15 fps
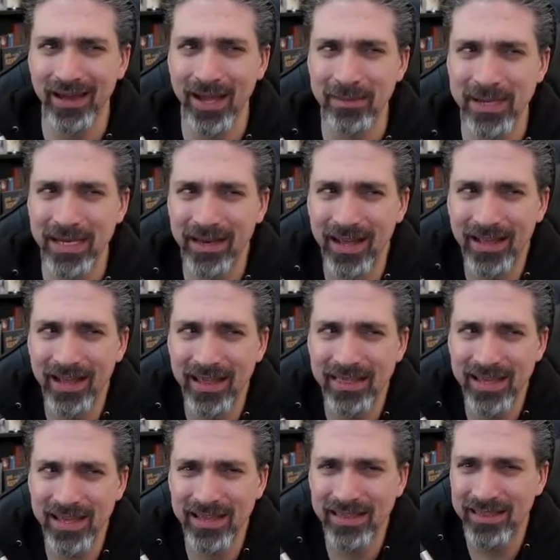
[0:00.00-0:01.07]
I mean, I
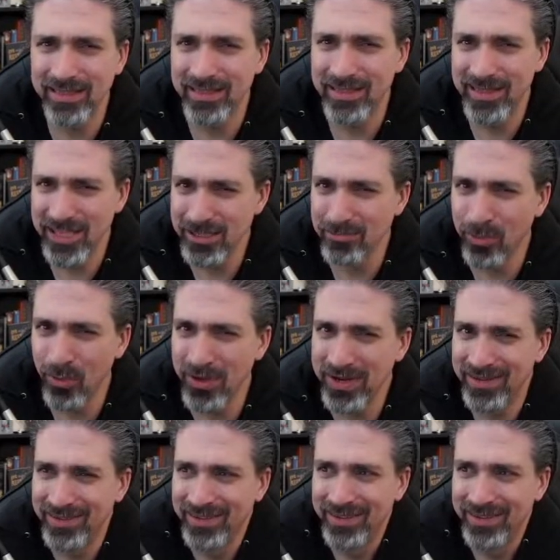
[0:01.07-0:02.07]
think at this point,